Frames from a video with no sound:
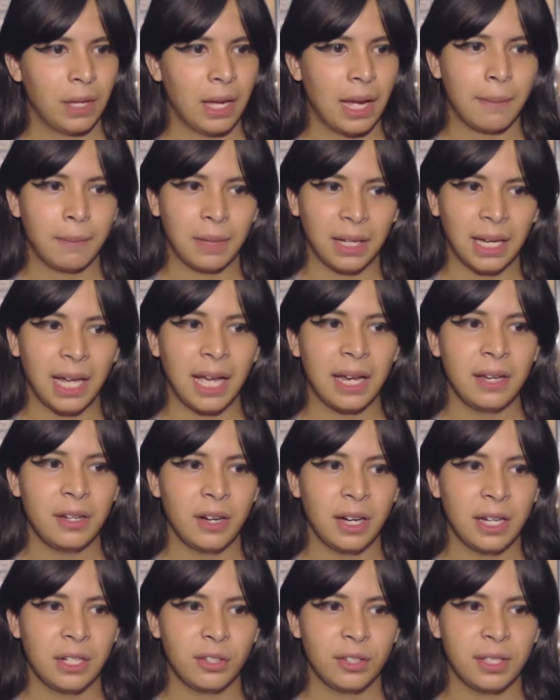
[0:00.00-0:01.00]
I'm glad
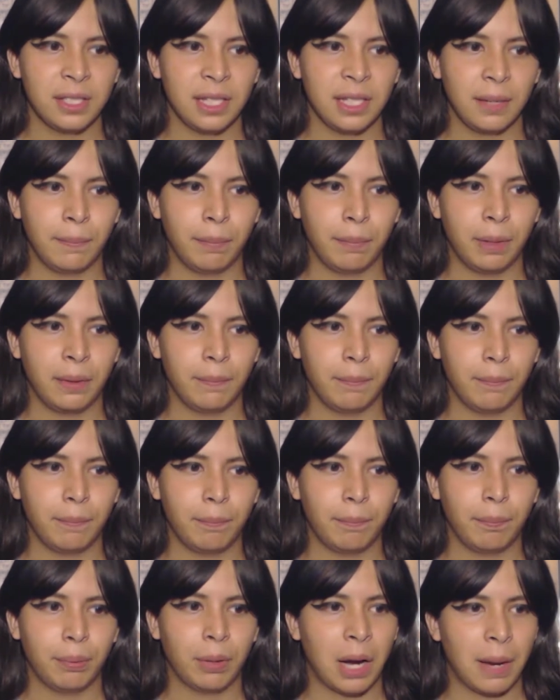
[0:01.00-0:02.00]
you're interested, but
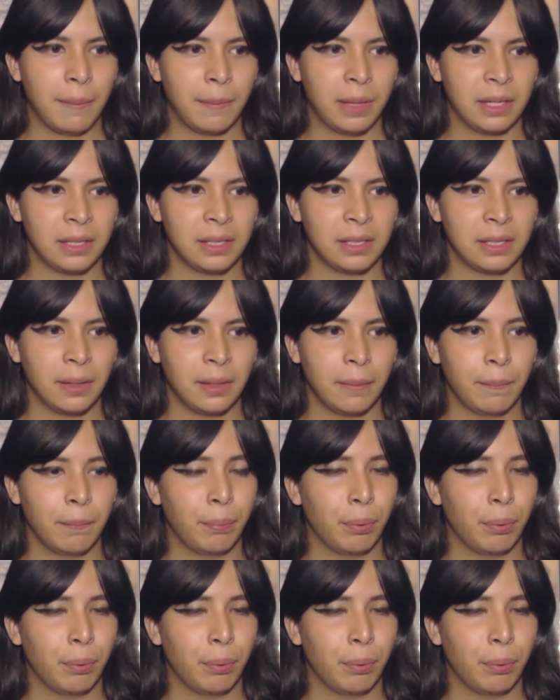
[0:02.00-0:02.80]
promise